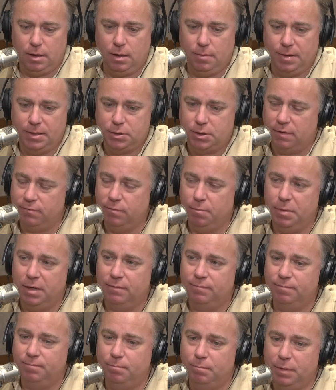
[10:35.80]
Um, I drive a
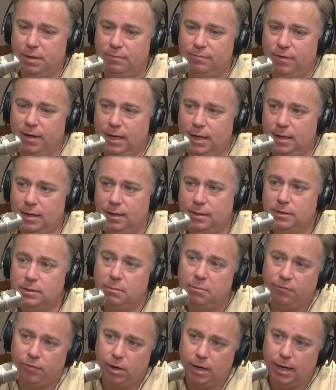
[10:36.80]
big big van, and
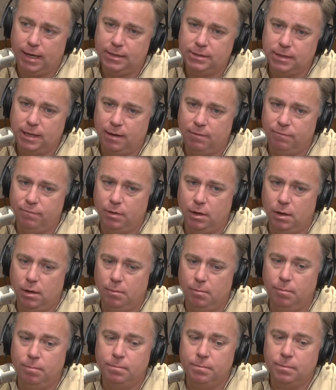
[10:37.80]
some of our guys have
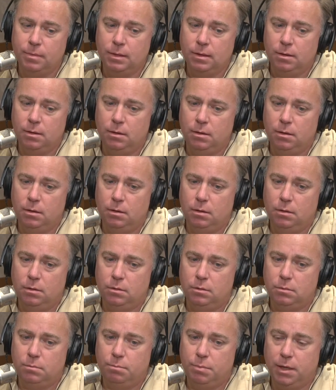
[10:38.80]
um,
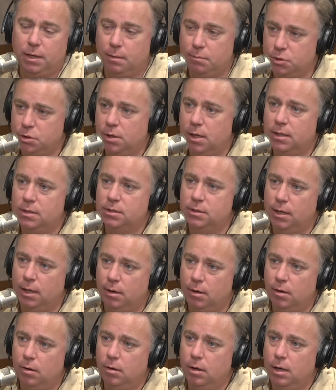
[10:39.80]
pickup trucks that
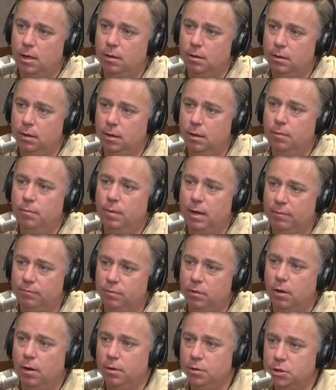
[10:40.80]
are uh,
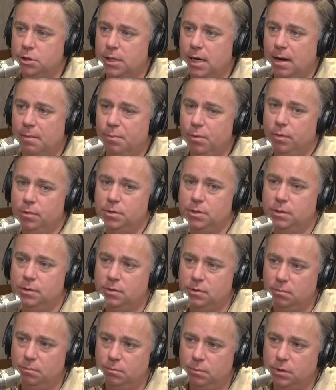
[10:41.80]
have large toppers and
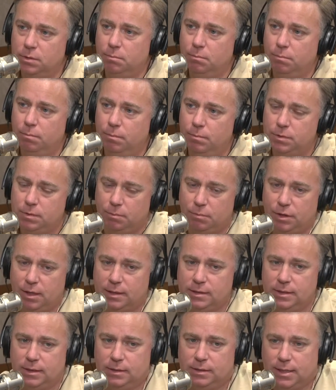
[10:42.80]
some some some
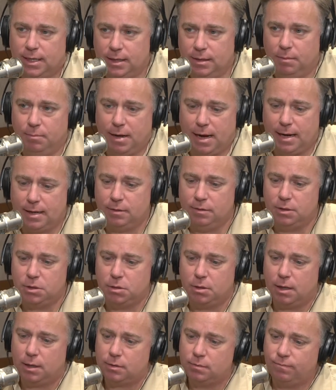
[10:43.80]
things inside the back of the
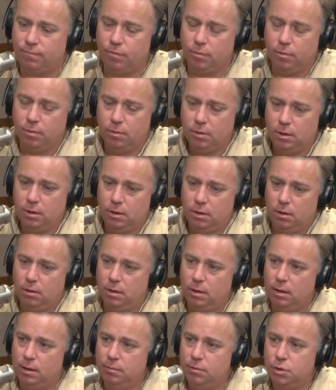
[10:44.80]
truck for
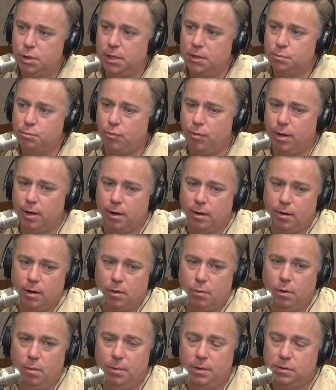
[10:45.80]
Uh, transporting our
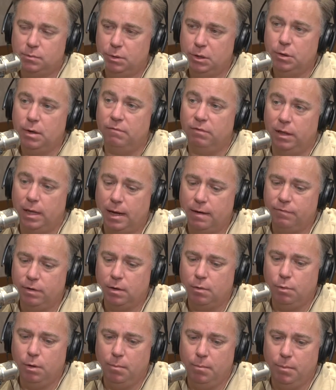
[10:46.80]
equipment. So we do have a lot of
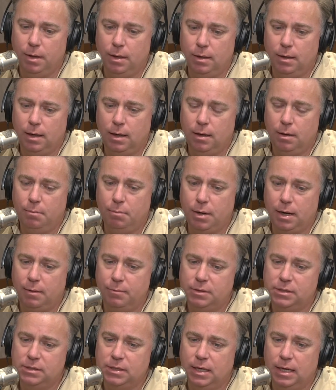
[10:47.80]
equipment, um, but I
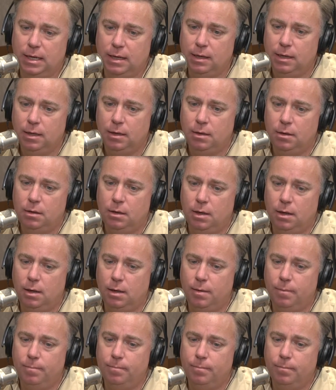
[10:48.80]
would say
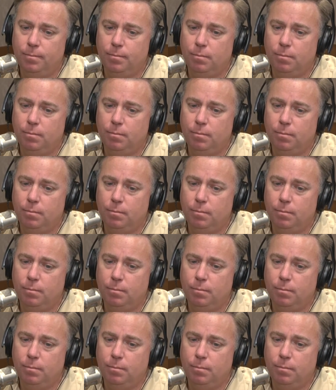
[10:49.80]
um,